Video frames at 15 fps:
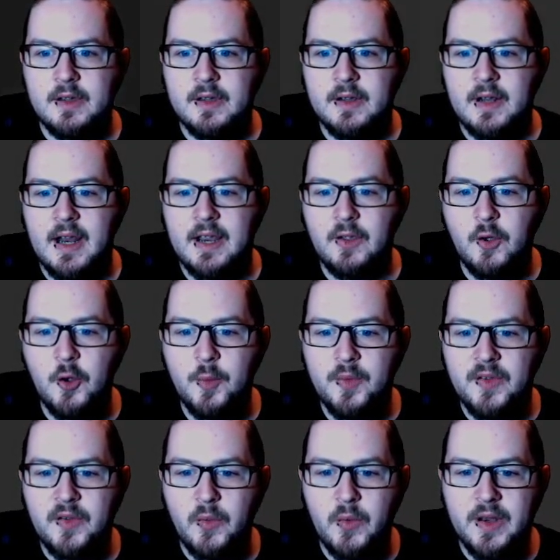Glenn Coops
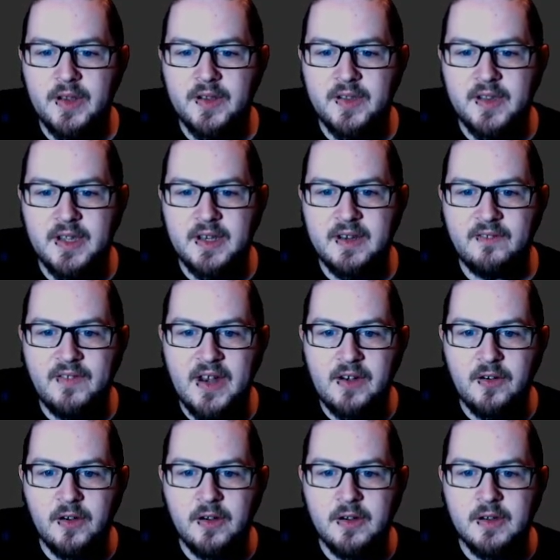wins the
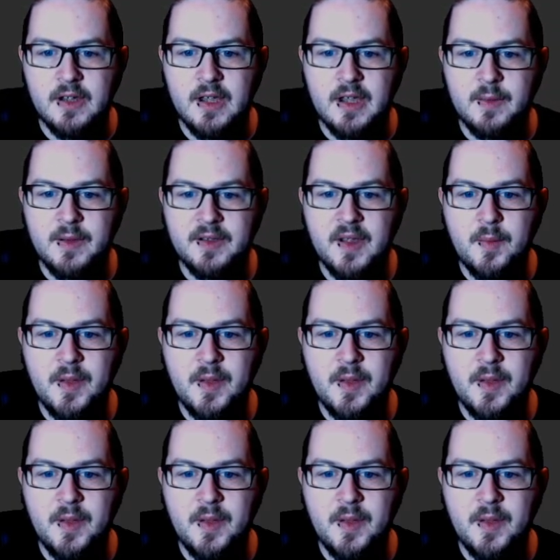defender. Is that my